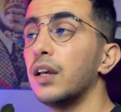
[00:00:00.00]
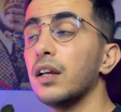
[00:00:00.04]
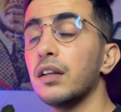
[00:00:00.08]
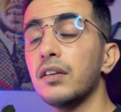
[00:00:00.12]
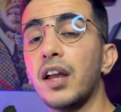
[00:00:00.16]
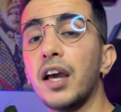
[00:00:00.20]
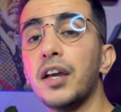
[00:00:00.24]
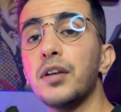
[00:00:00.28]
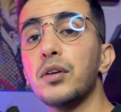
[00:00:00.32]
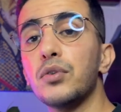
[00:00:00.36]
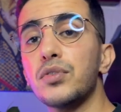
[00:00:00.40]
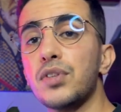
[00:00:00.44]

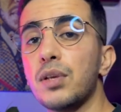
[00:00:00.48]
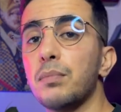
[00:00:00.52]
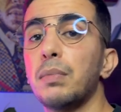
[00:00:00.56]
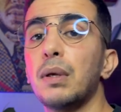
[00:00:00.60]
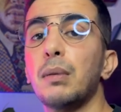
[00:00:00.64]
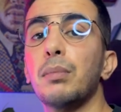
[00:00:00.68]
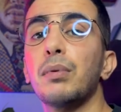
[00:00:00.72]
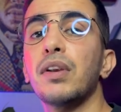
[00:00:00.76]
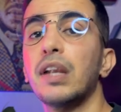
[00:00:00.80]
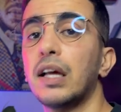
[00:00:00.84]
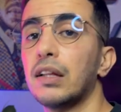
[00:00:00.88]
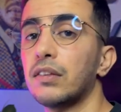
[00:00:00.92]
I know some
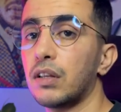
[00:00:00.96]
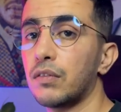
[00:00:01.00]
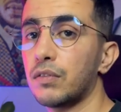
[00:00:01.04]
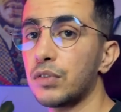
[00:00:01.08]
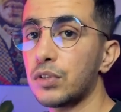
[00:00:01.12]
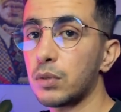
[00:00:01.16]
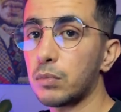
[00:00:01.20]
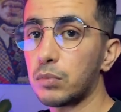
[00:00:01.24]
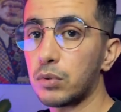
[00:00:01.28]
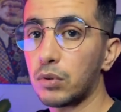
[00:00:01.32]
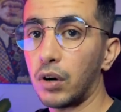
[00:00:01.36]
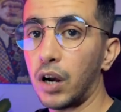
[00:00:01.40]
people not even
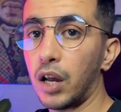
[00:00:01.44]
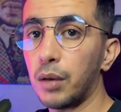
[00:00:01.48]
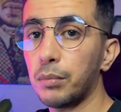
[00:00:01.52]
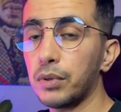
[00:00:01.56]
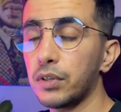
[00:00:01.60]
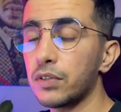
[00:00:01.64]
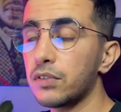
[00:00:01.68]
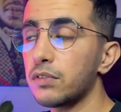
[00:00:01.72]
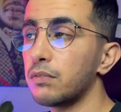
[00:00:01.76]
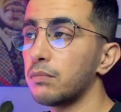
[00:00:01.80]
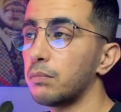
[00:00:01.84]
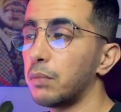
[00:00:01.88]

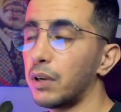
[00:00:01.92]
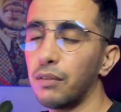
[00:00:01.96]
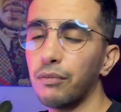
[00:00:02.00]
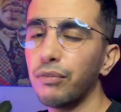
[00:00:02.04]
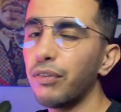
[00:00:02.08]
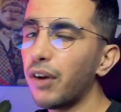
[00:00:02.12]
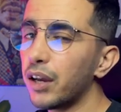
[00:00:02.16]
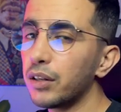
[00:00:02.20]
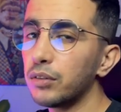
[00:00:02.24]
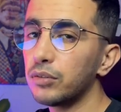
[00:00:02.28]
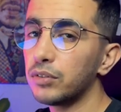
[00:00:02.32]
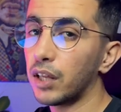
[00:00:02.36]
subscribers, but I'm
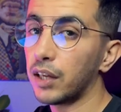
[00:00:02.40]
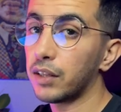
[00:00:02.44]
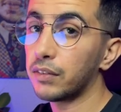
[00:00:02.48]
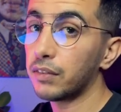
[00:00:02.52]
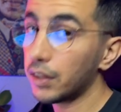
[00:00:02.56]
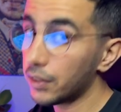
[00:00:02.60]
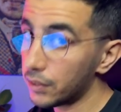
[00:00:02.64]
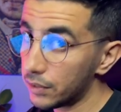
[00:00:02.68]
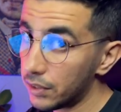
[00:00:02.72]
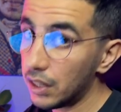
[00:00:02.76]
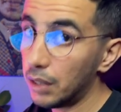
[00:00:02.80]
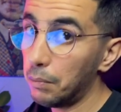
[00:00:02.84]
fine with that.
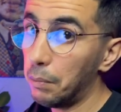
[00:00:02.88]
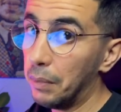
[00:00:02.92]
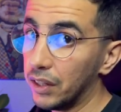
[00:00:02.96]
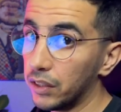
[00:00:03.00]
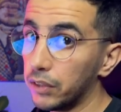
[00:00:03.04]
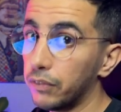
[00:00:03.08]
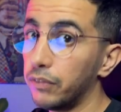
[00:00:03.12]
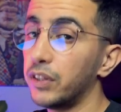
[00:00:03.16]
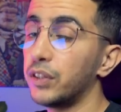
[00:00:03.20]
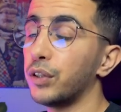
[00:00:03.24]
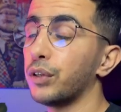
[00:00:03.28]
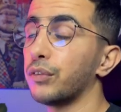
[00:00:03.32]
I still make the
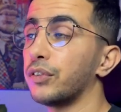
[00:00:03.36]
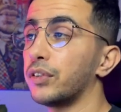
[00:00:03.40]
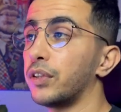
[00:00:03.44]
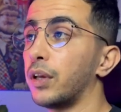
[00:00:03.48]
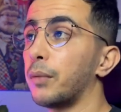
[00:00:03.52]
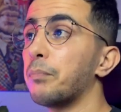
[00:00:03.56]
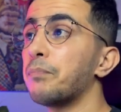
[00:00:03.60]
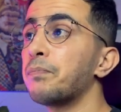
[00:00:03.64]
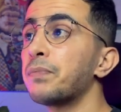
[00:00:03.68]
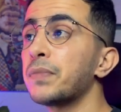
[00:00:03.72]
video for them.